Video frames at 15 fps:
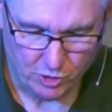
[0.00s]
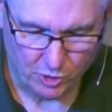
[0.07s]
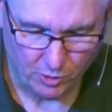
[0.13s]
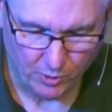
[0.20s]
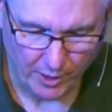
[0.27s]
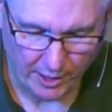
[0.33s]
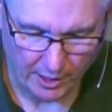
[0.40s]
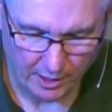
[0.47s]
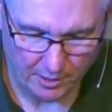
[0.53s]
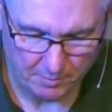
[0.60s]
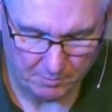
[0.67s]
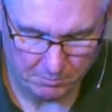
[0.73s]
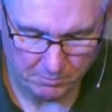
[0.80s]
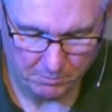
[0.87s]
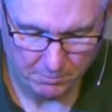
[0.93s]
To
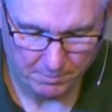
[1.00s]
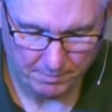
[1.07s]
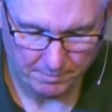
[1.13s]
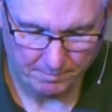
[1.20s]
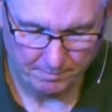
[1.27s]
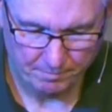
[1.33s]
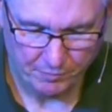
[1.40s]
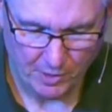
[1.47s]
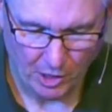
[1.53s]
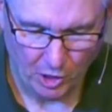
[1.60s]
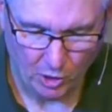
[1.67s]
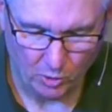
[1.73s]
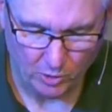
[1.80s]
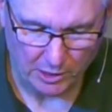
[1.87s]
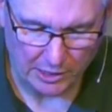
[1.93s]
him
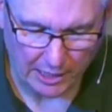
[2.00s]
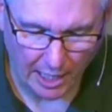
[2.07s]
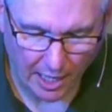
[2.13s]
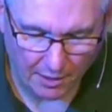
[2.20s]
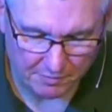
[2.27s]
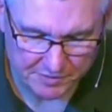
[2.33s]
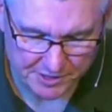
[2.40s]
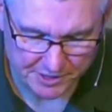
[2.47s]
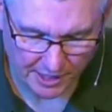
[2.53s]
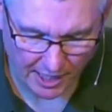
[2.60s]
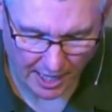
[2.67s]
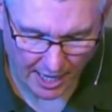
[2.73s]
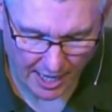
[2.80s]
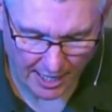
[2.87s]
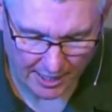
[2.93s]
who loves
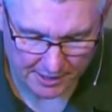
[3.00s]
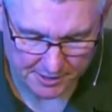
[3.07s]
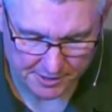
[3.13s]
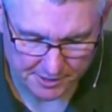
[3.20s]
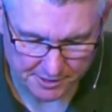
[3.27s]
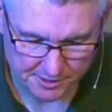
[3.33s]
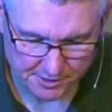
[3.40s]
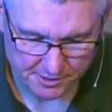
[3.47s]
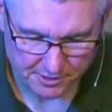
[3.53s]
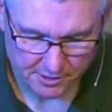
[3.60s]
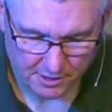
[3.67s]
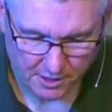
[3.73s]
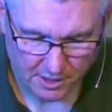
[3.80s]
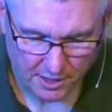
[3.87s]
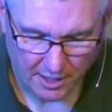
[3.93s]
us
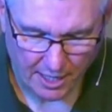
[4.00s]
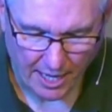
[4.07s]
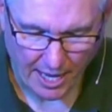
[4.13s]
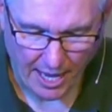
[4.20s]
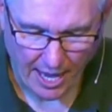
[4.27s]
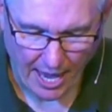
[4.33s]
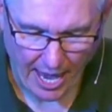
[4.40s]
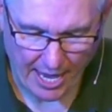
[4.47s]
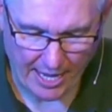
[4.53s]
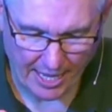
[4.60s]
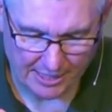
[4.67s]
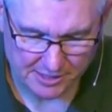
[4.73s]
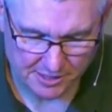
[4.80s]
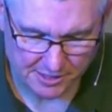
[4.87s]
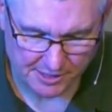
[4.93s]
and
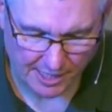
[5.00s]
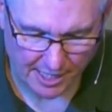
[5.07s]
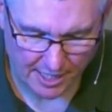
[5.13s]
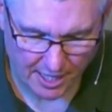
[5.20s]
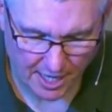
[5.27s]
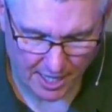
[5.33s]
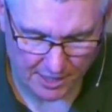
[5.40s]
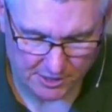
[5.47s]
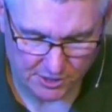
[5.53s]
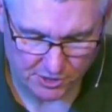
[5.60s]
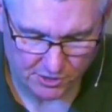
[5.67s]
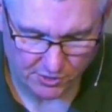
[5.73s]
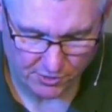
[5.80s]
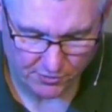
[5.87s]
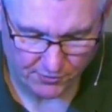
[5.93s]
has set
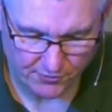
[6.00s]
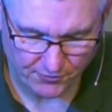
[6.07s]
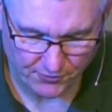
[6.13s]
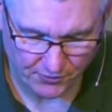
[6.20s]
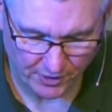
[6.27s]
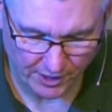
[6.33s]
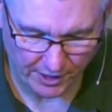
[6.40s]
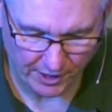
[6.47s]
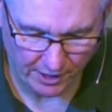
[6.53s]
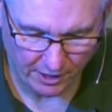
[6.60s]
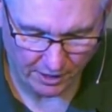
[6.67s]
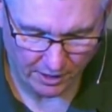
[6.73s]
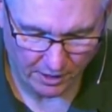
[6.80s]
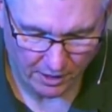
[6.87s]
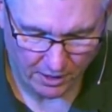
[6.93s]
us
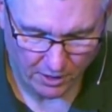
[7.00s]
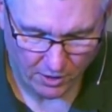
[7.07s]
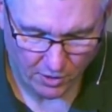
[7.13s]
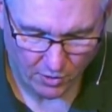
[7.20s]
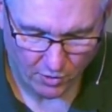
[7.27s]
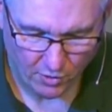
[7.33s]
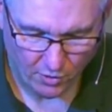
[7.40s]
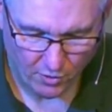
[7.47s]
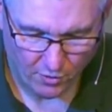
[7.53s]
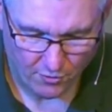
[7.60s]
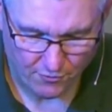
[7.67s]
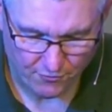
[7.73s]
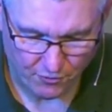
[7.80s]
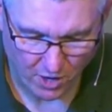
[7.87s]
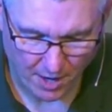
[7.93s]
free
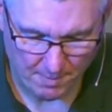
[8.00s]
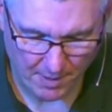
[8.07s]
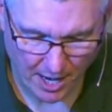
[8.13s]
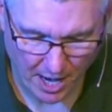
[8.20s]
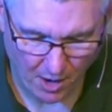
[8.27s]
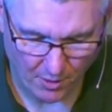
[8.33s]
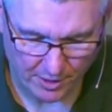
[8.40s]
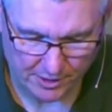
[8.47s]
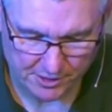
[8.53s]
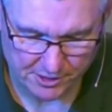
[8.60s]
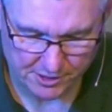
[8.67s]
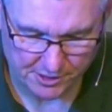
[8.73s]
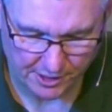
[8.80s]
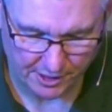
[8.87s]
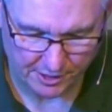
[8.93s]
from our
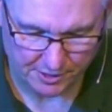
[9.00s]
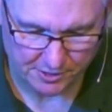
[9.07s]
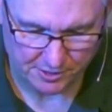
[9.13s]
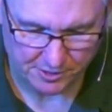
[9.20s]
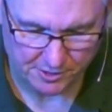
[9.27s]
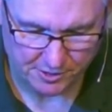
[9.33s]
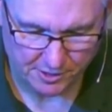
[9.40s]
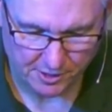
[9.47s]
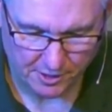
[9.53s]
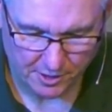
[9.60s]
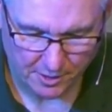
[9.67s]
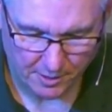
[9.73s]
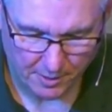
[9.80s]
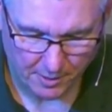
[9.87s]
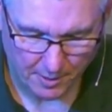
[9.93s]
sins
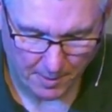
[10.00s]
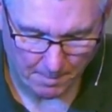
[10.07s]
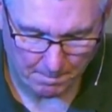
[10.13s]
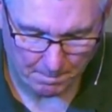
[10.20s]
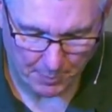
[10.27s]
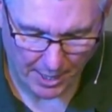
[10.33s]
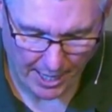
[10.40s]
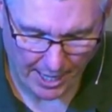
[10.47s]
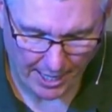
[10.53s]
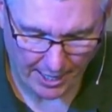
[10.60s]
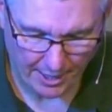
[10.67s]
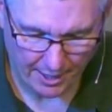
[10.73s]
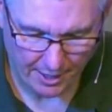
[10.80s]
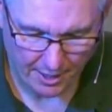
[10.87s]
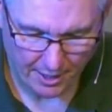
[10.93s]

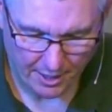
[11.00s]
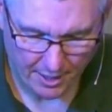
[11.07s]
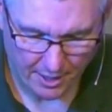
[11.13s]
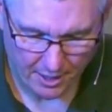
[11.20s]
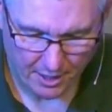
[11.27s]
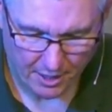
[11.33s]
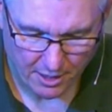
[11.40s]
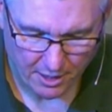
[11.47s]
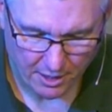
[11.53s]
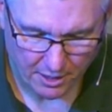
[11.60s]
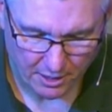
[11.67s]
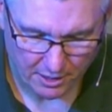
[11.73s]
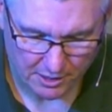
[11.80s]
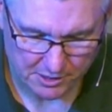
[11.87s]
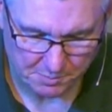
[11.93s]
by
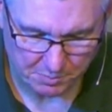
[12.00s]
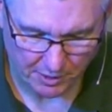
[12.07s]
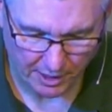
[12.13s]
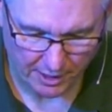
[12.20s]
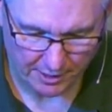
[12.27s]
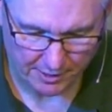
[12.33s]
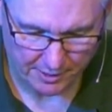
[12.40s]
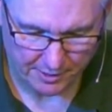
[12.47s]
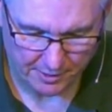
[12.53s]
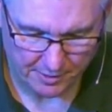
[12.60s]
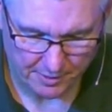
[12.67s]
his blood.